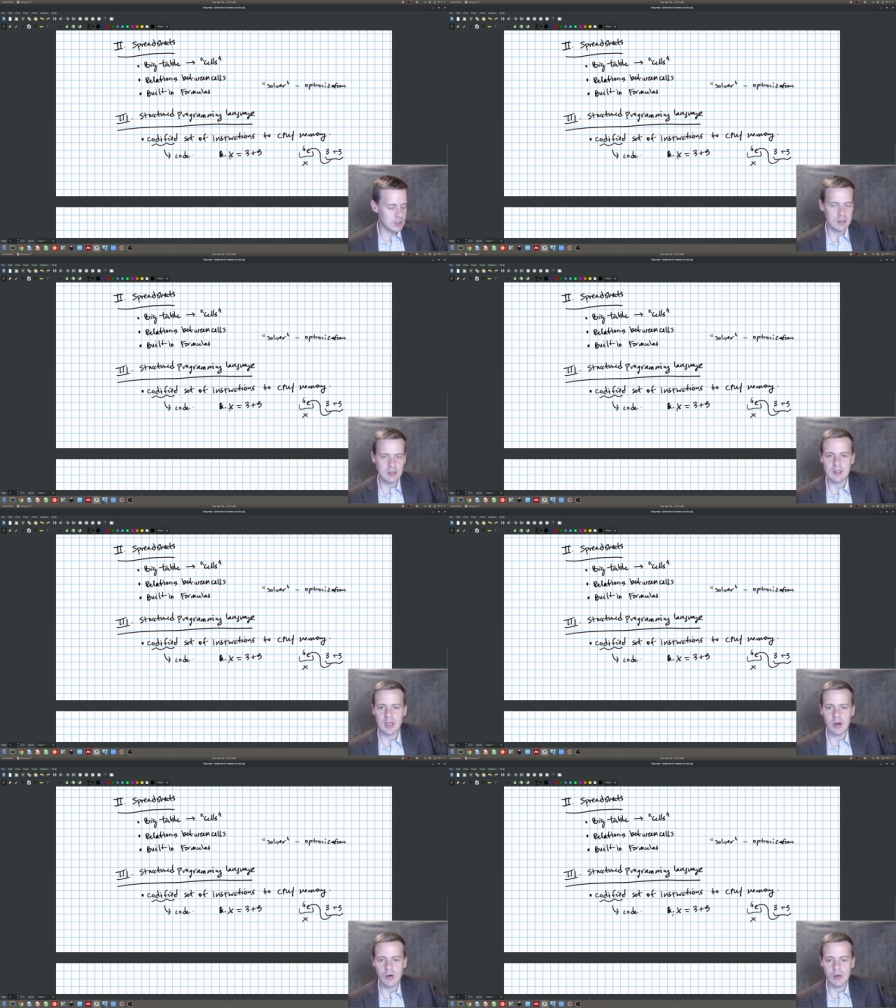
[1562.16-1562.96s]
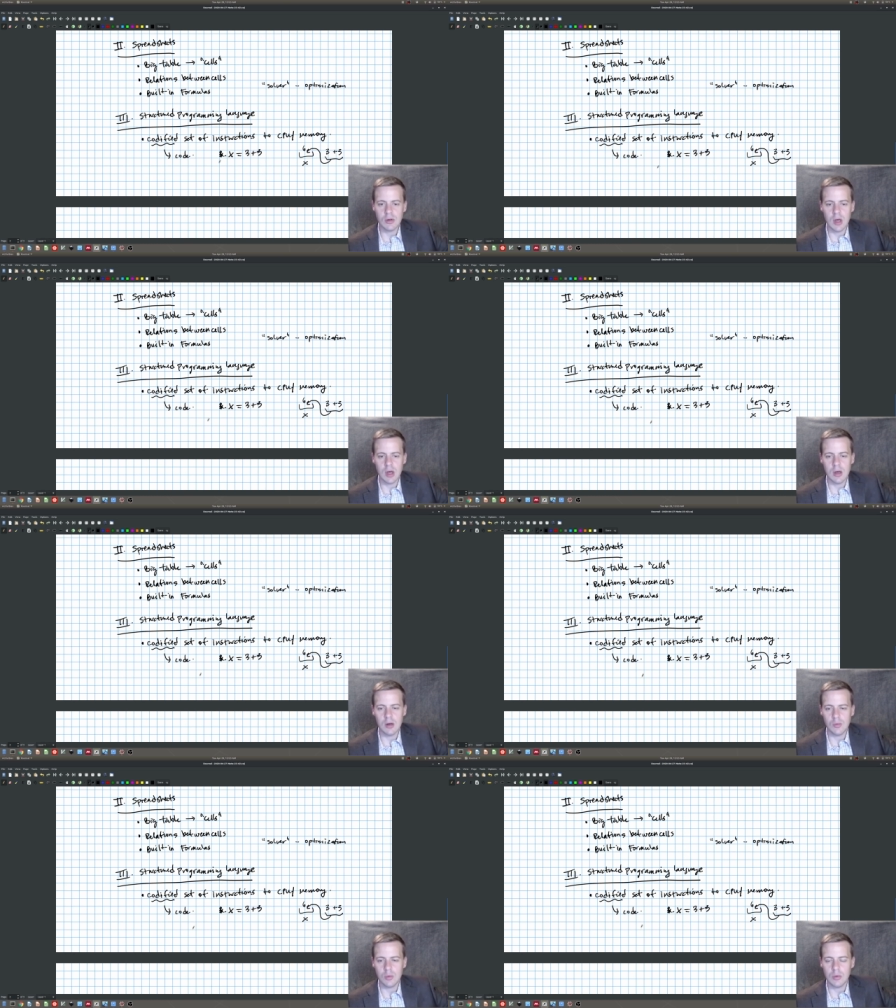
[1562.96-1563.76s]
to tell
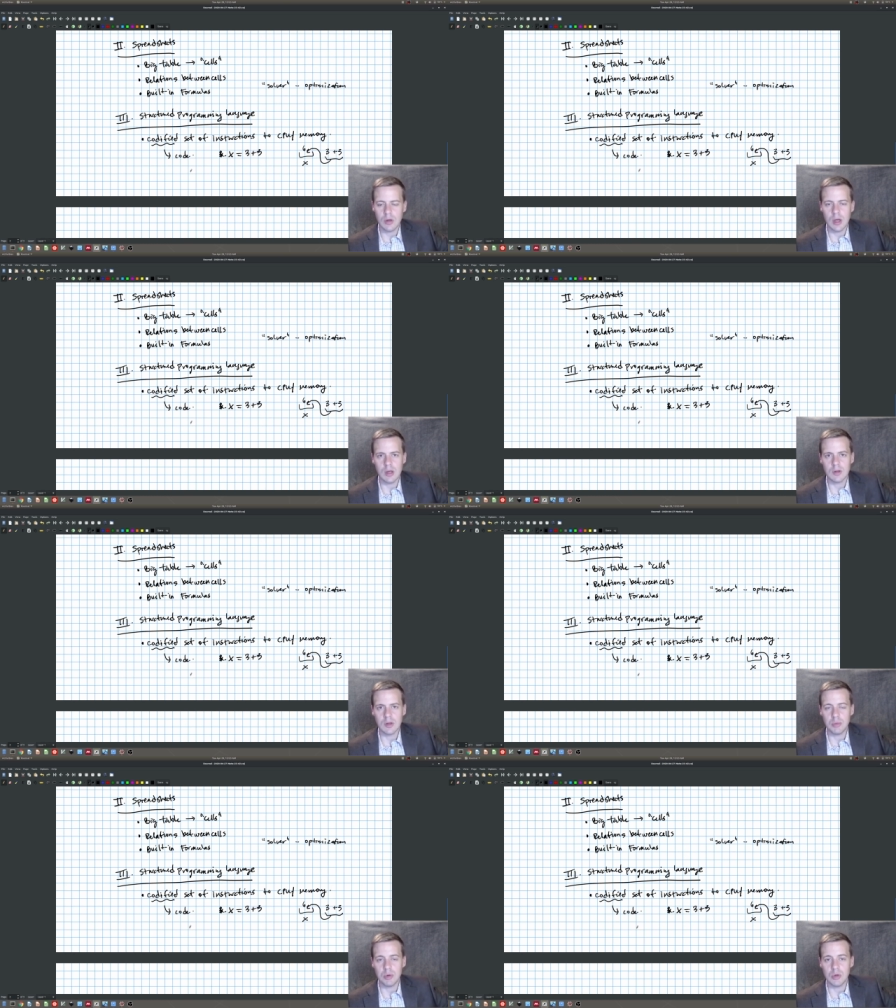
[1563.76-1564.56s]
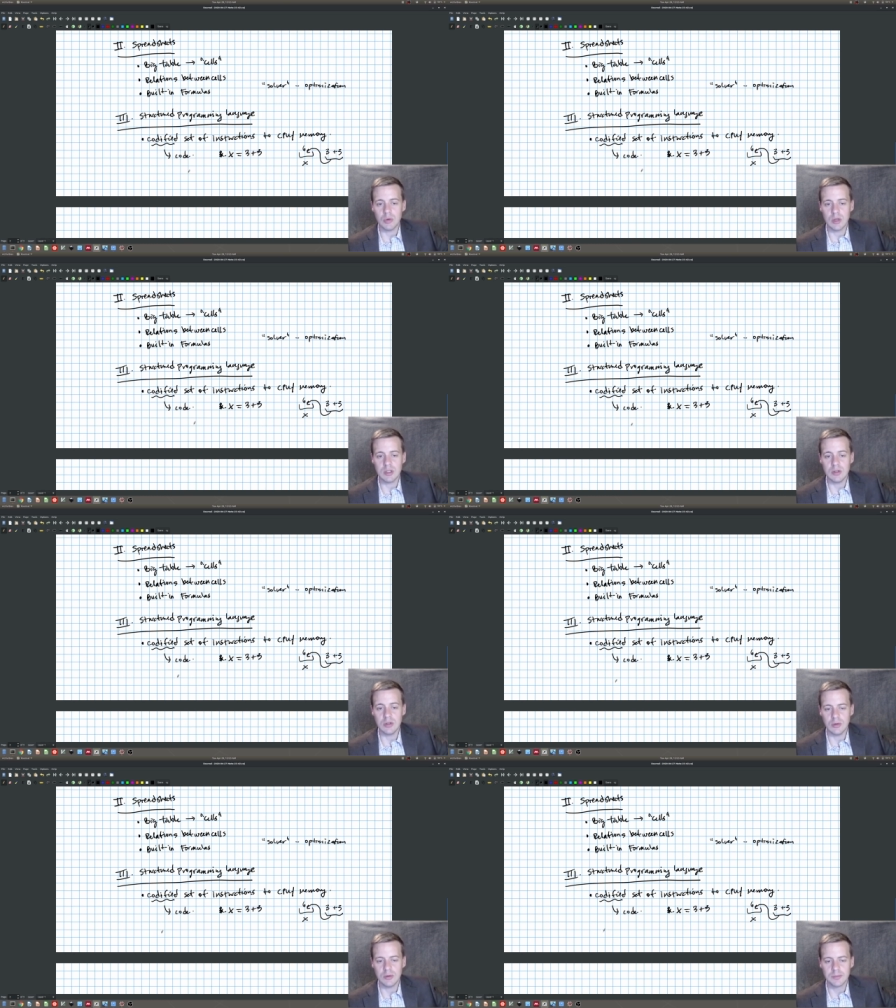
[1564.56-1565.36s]
the computer what to do,
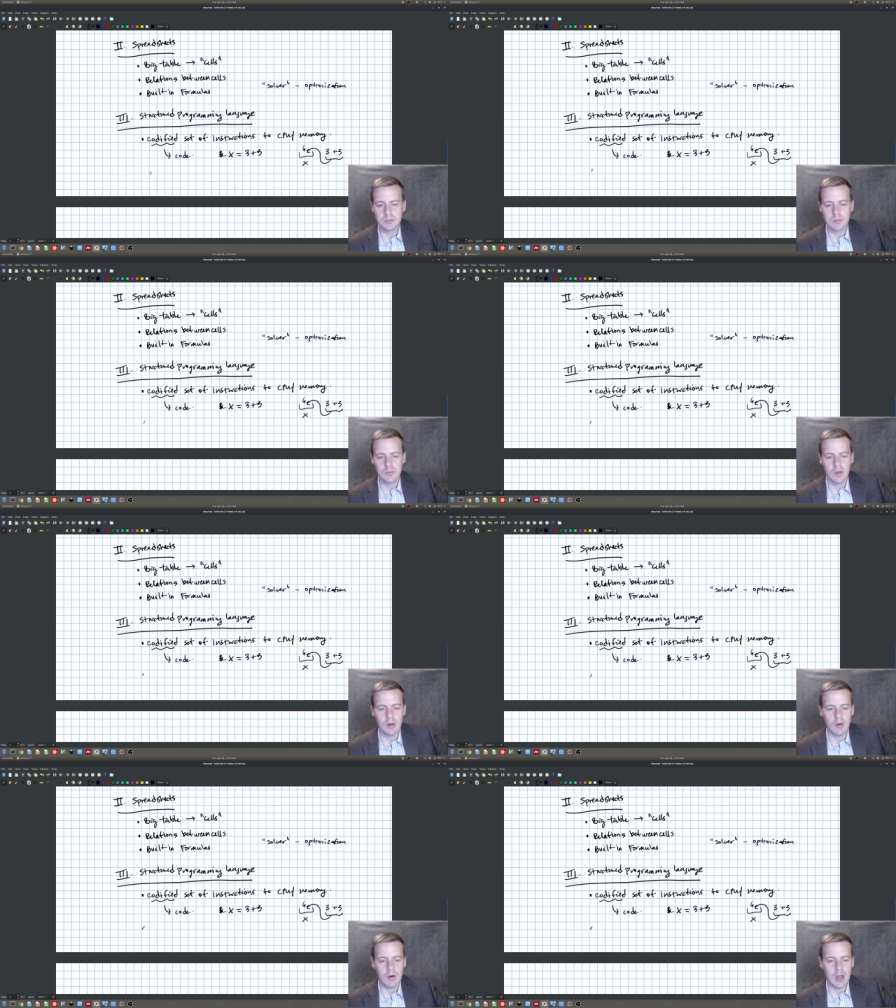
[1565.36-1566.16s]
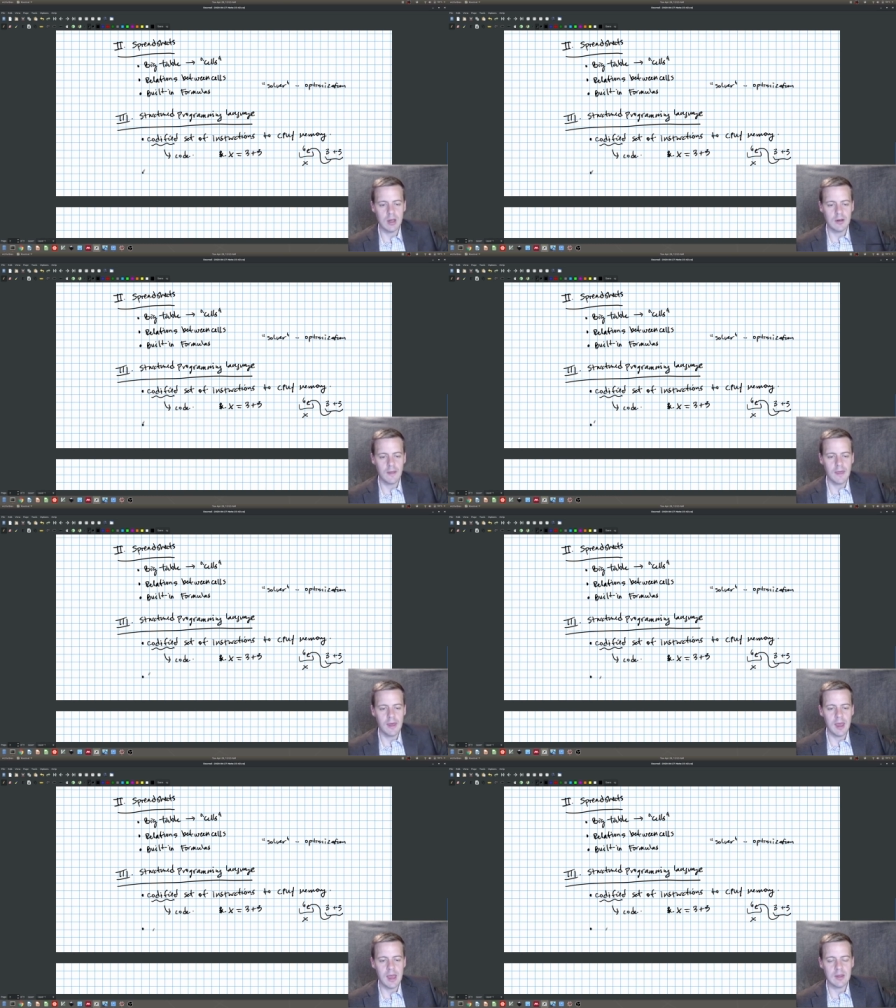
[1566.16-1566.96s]
right?
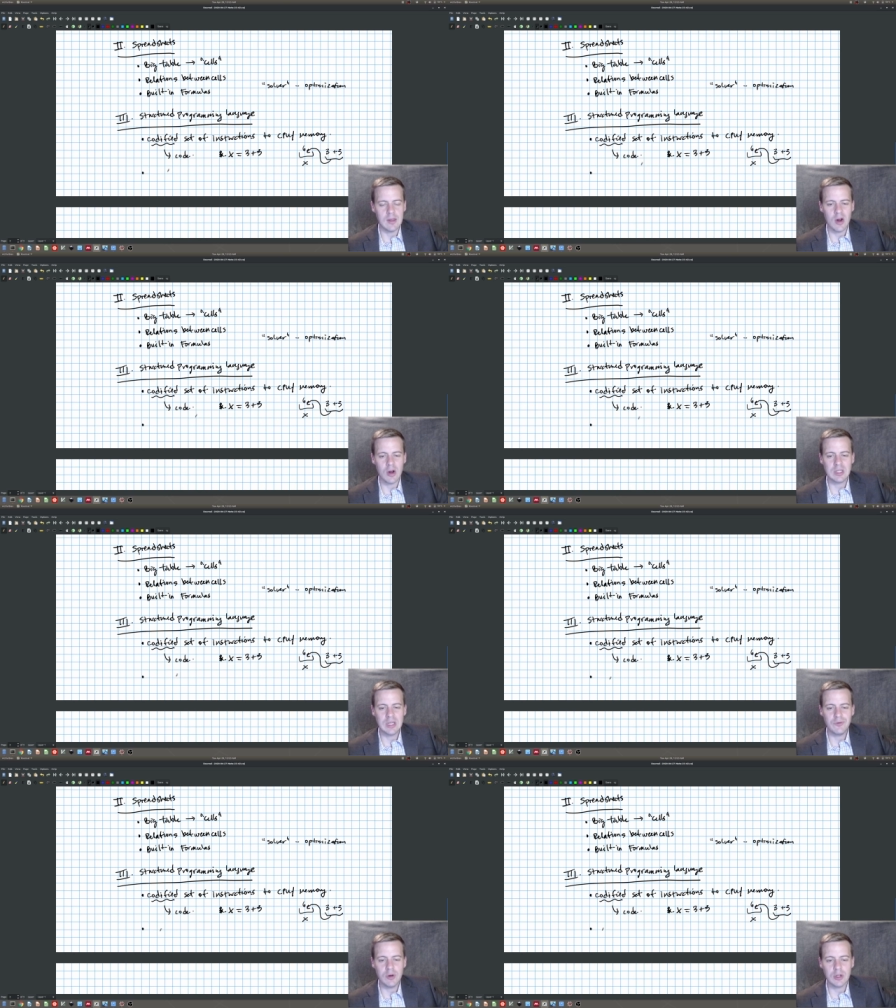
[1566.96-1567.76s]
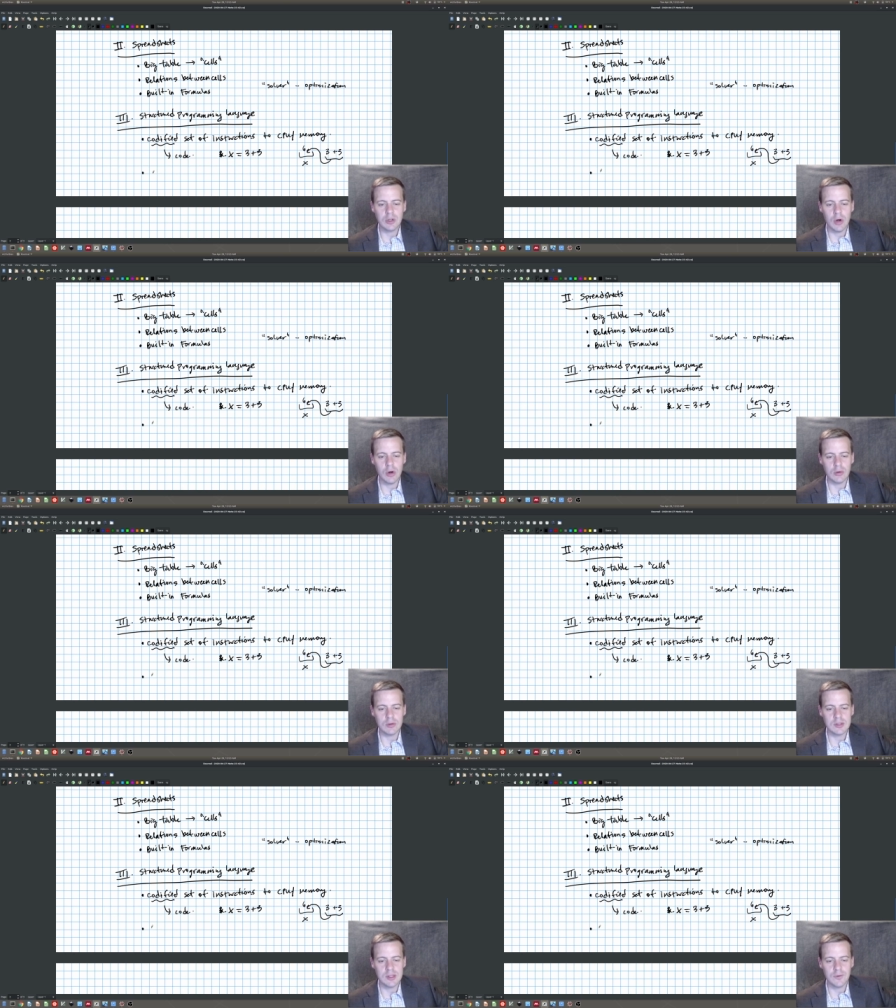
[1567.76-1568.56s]
And there are different
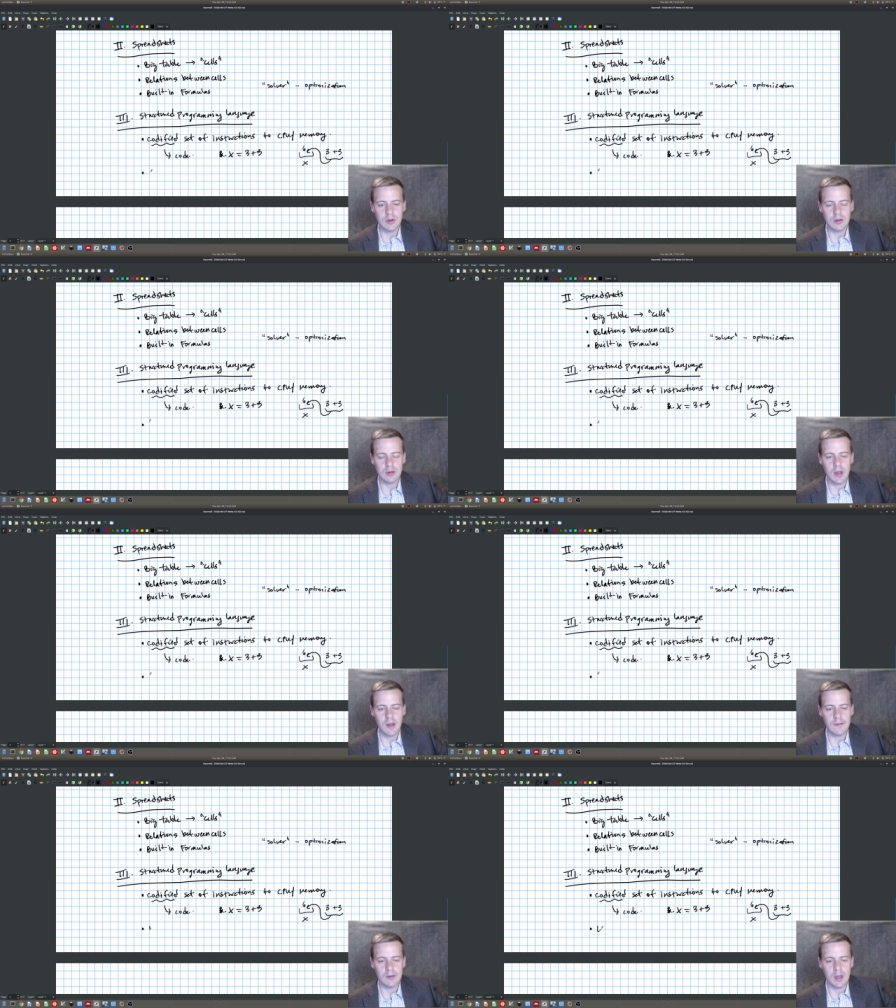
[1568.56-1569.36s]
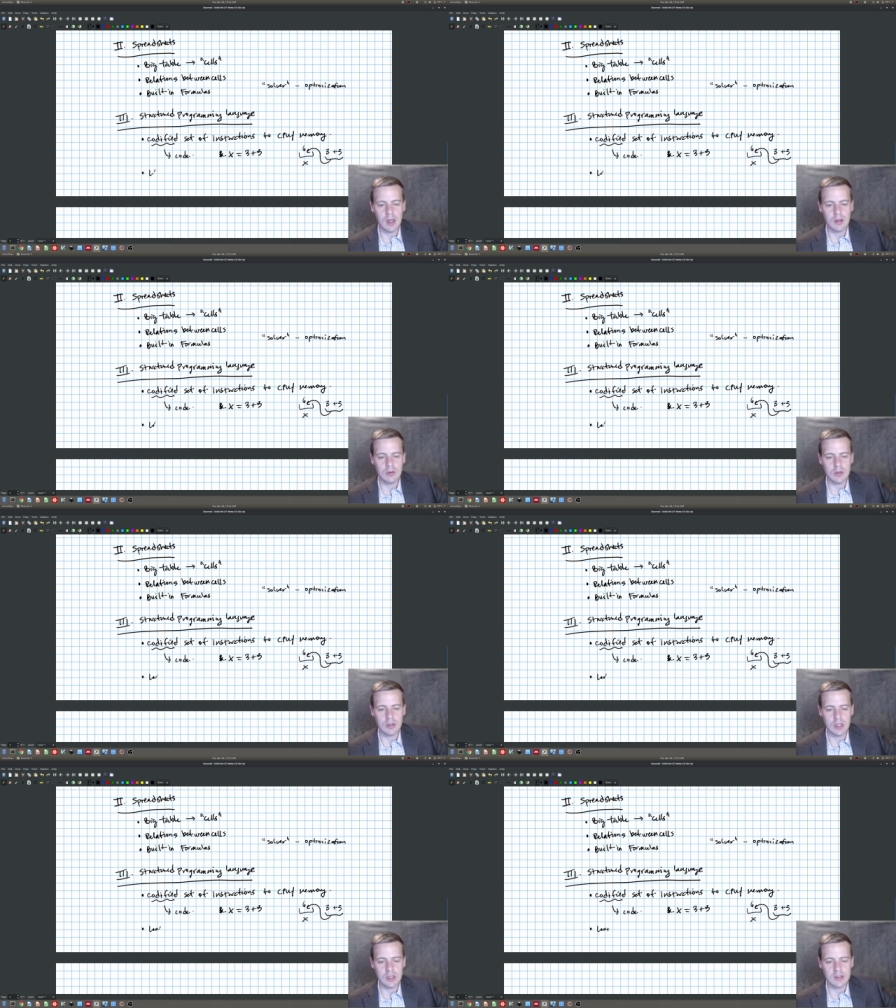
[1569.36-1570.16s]
codes, different
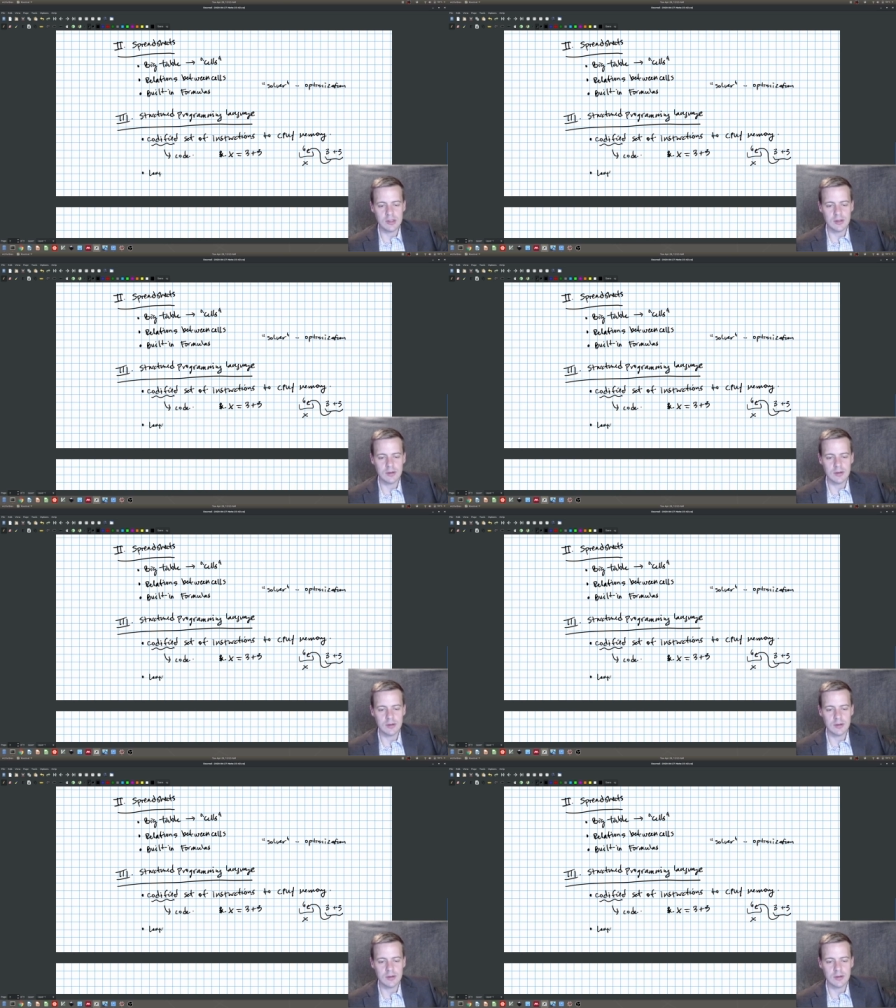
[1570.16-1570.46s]
languages